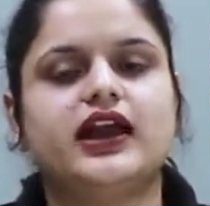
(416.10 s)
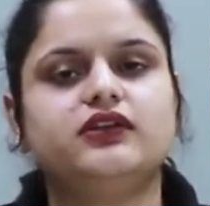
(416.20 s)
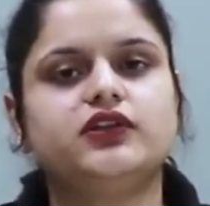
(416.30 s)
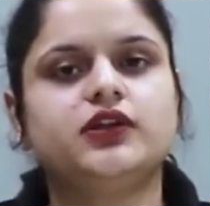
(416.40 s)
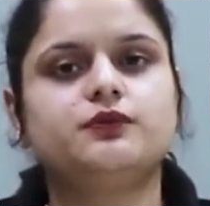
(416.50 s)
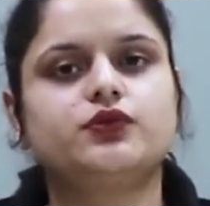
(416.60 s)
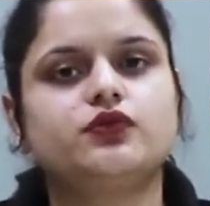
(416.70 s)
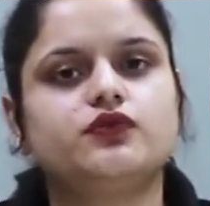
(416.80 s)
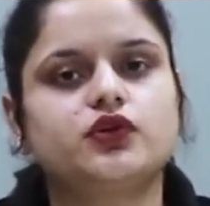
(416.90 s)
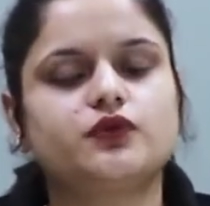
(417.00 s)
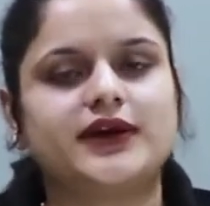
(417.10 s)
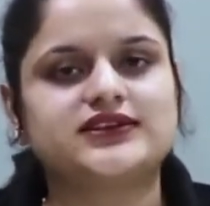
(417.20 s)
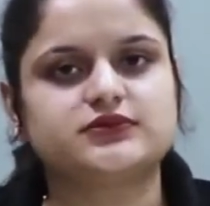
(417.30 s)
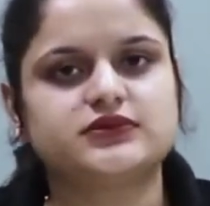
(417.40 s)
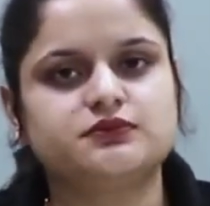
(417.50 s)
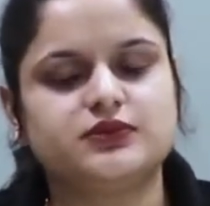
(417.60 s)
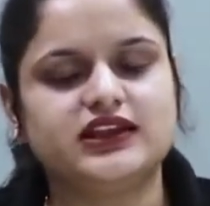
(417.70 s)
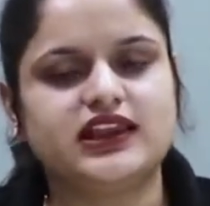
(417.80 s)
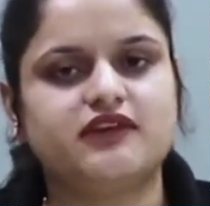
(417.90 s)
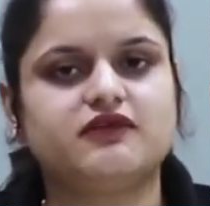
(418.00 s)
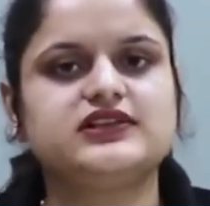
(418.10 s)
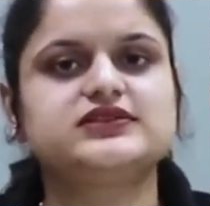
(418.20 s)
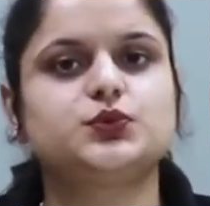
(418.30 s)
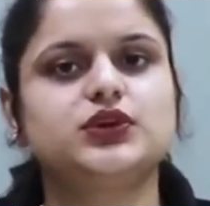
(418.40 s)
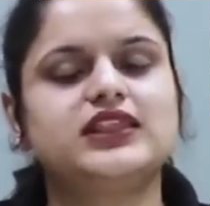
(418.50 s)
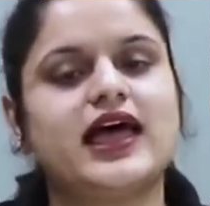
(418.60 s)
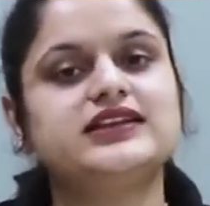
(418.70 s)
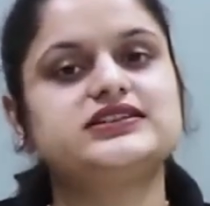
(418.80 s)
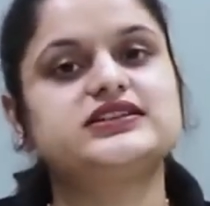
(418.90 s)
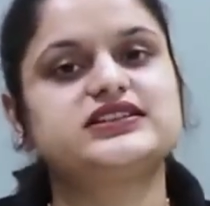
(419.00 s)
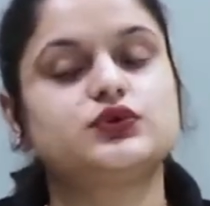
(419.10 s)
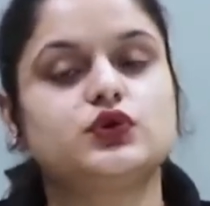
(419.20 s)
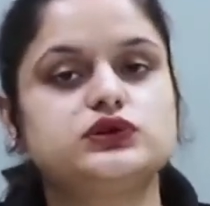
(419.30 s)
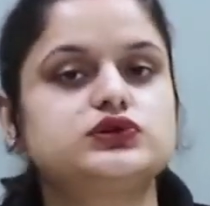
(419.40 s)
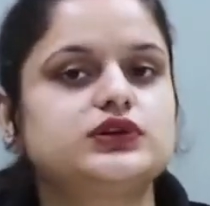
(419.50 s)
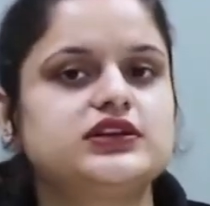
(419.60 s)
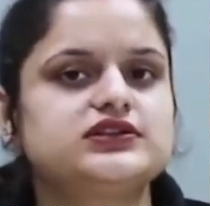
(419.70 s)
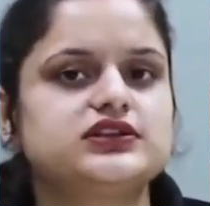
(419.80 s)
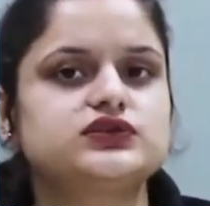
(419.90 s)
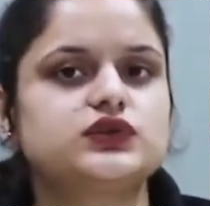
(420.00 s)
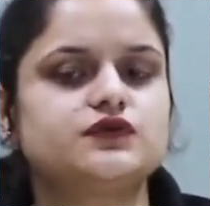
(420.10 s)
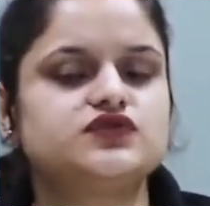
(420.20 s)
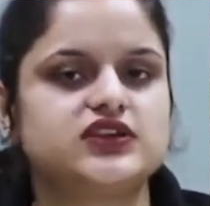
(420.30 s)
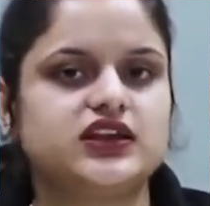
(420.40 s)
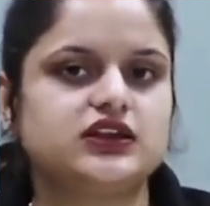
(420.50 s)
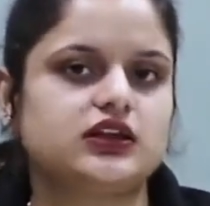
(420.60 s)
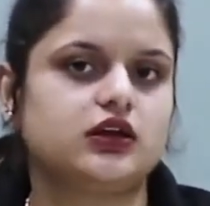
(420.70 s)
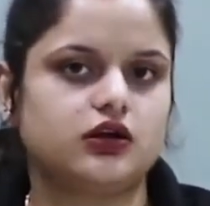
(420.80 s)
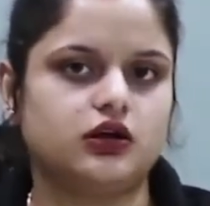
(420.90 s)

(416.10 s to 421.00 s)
that will improve your vitamin B levels. With that, it also consists of zinc